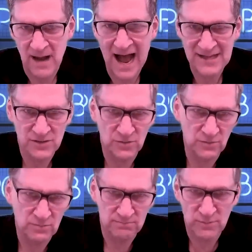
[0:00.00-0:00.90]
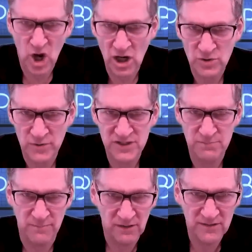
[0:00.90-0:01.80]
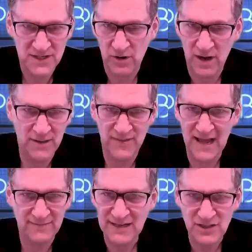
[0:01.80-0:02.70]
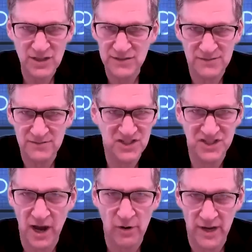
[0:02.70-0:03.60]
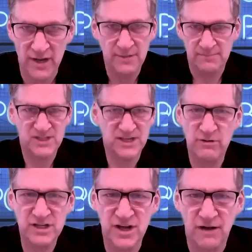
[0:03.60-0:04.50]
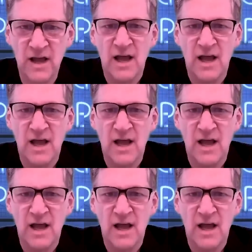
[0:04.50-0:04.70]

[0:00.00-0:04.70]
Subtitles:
hostile country's military. I mean, that's just scary, scary stuff.